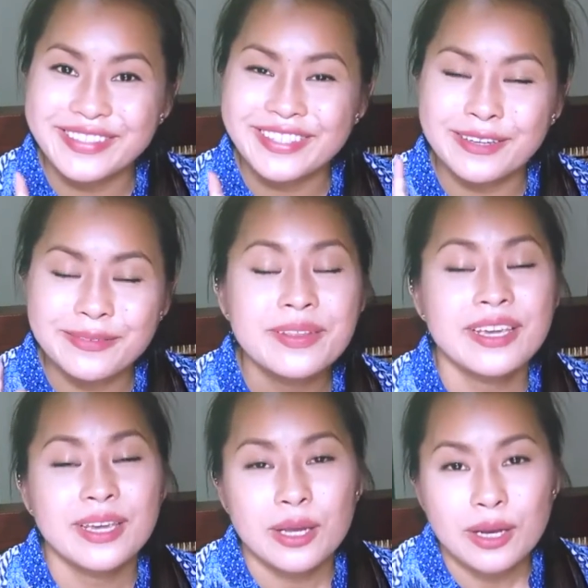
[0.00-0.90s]
So
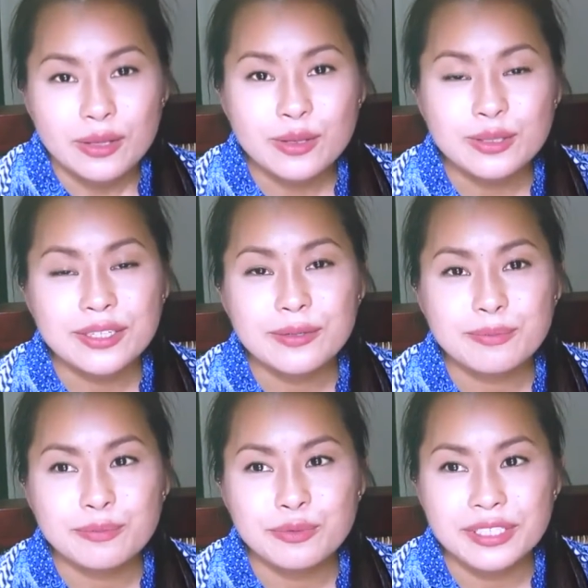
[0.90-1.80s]
those
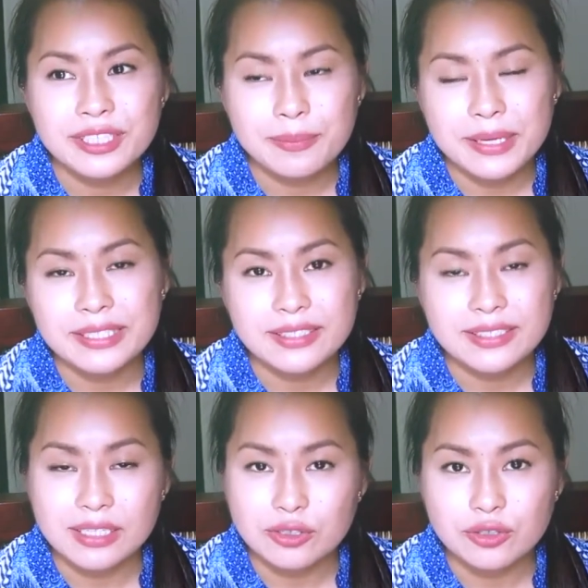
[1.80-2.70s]
are really the basic
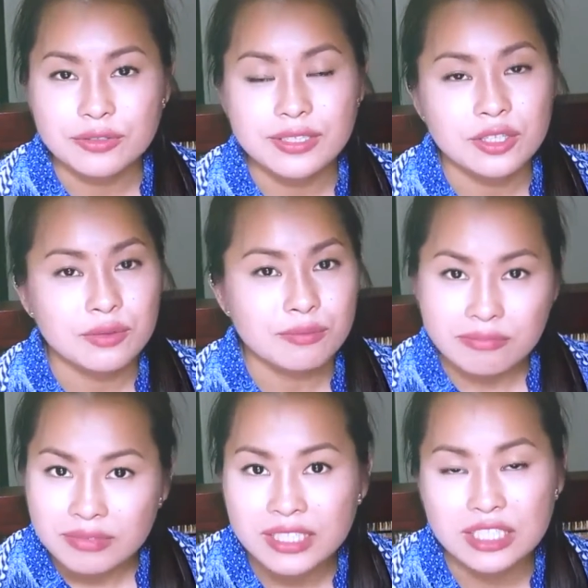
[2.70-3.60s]
essentials that you
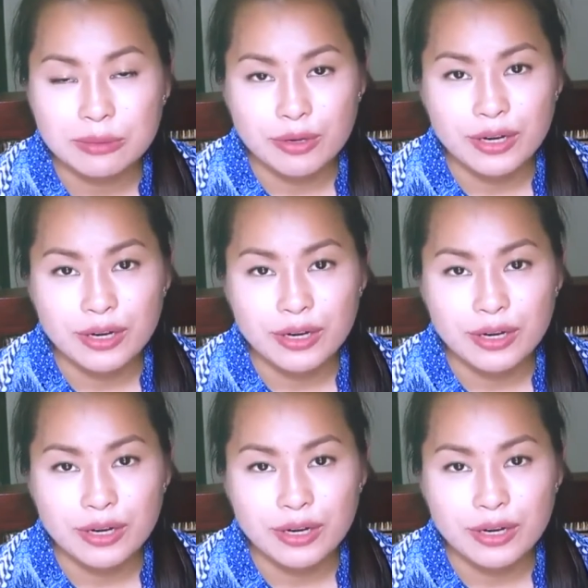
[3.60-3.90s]
need to